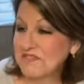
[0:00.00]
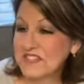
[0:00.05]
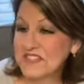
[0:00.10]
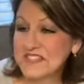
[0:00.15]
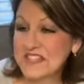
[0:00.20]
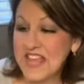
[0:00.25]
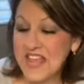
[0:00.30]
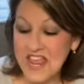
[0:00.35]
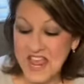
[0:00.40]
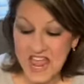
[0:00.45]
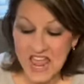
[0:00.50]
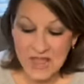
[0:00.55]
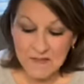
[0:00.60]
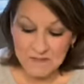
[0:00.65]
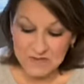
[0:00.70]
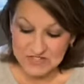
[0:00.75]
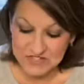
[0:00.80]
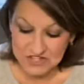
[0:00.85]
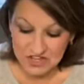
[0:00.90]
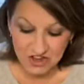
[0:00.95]
let's say,
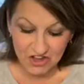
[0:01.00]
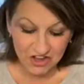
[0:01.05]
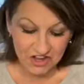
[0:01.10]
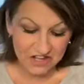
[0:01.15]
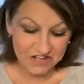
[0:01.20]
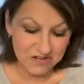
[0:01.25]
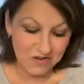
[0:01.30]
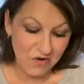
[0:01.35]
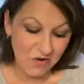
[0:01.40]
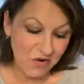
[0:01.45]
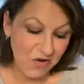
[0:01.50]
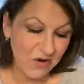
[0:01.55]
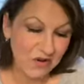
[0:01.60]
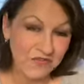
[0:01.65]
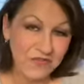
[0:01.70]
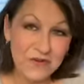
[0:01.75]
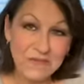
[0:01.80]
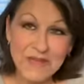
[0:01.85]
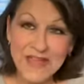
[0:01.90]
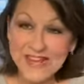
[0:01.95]
Amazon or
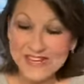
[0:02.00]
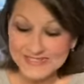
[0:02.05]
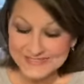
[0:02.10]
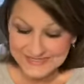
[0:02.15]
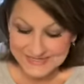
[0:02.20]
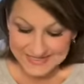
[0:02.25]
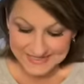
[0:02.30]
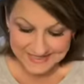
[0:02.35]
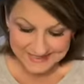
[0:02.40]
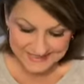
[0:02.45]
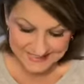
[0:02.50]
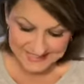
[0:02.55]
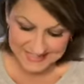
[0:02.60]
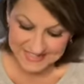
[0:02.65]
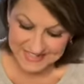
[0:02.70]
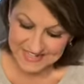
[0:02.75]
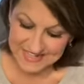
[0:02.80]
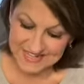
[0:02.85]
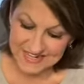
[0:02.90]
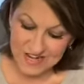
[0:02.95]
from
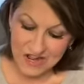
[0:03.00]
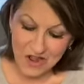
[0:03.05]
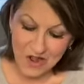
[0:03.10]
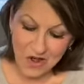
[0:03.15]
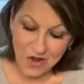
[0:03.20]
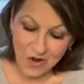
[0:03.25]
AT&T